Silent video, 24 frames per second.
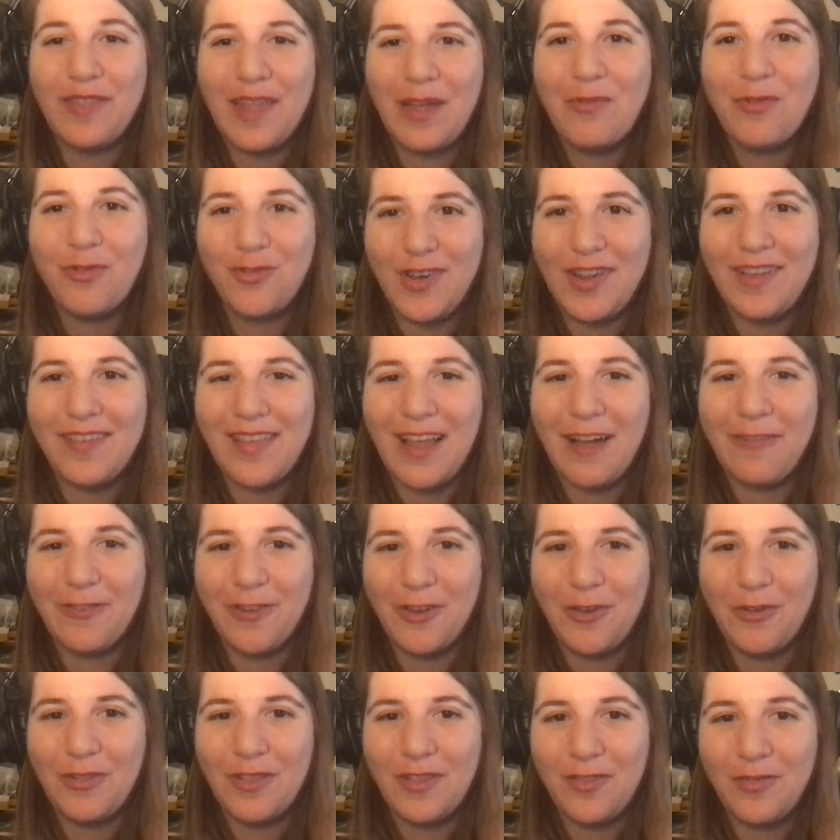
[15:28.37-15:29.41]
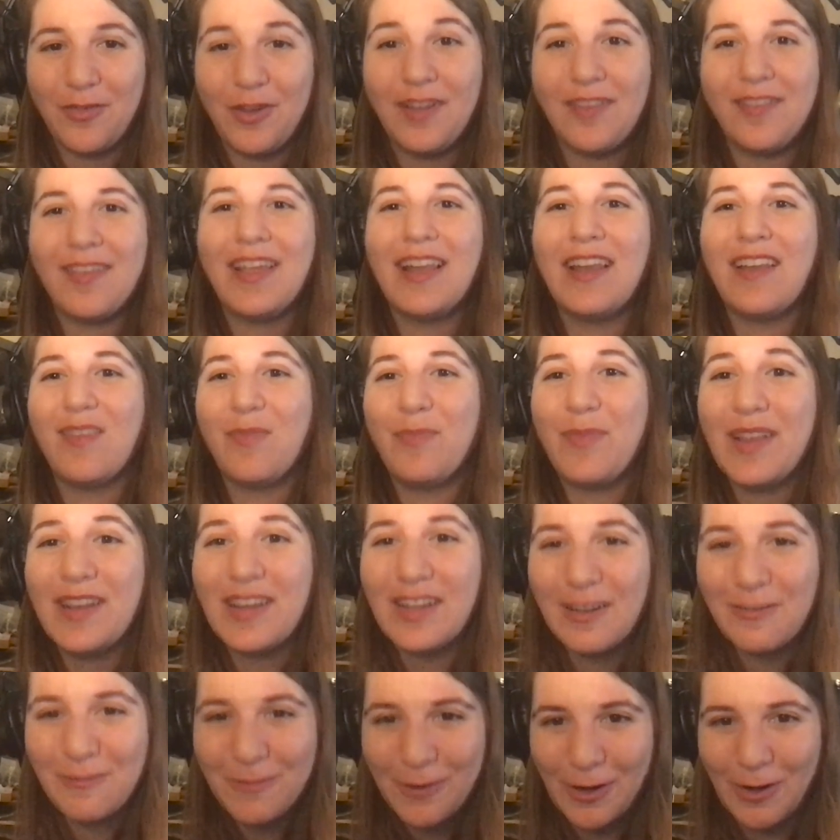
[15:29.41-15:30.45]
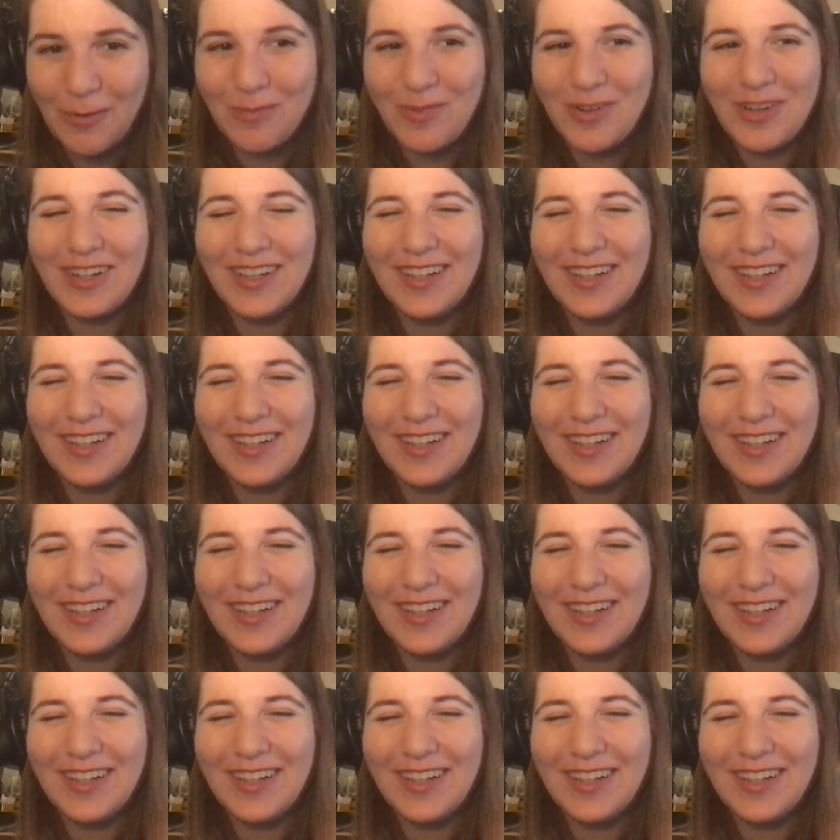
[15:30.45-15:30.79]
they will chase after you in the streets. It has been confirmed.